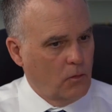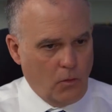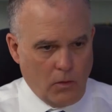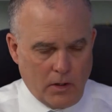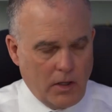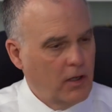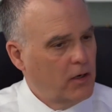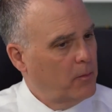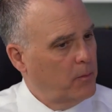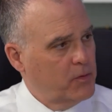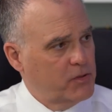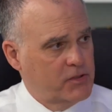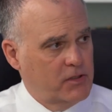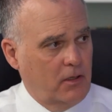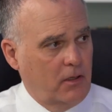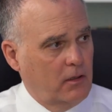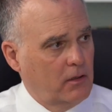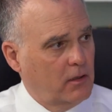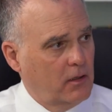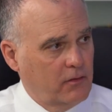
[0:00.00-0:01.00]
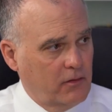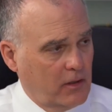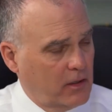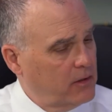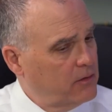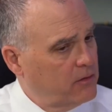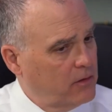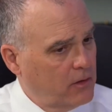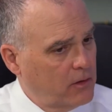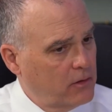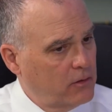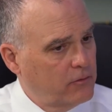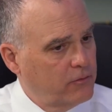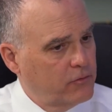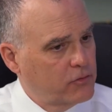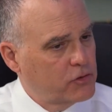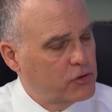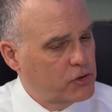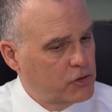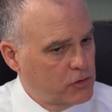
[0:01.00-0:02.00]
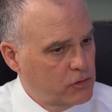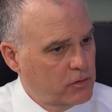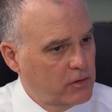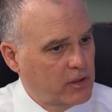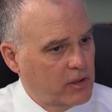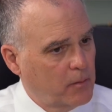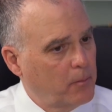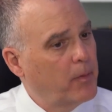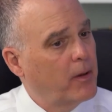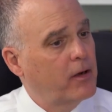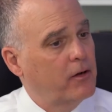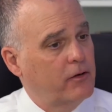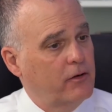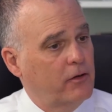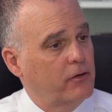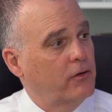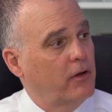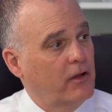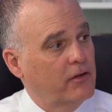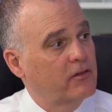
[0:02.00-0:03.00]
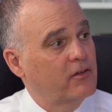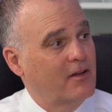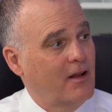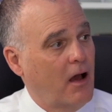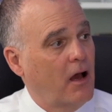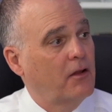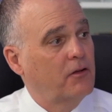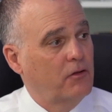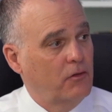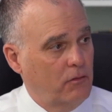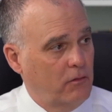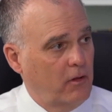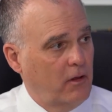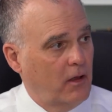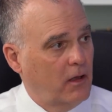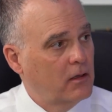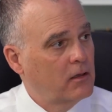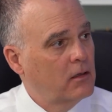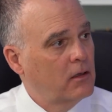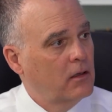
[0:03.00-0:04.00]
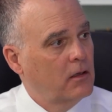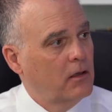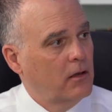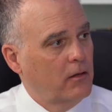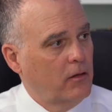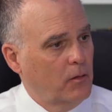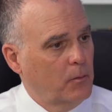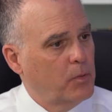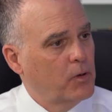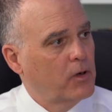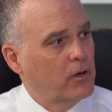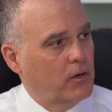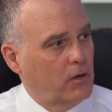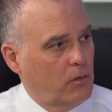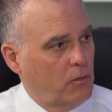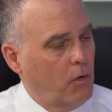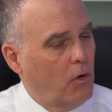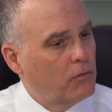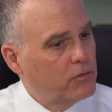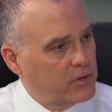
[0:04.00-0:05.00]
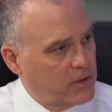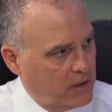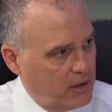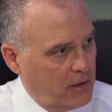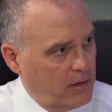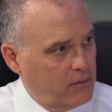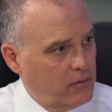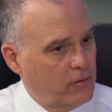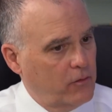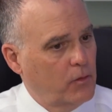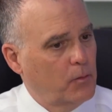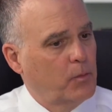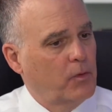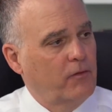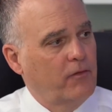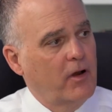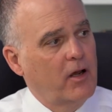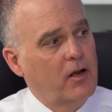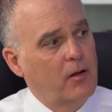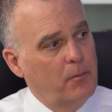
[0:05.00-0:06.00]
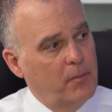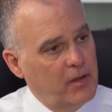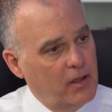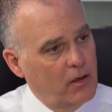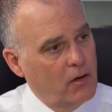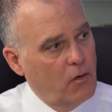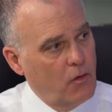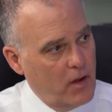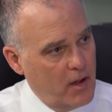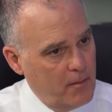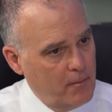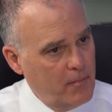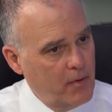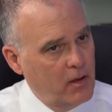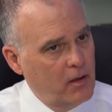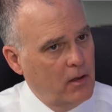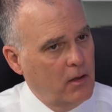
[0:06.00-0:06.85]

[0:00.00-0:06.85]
100%, because I can tell you for sure the competitor does not do that. They'll put a quote together, they'll provide a BOM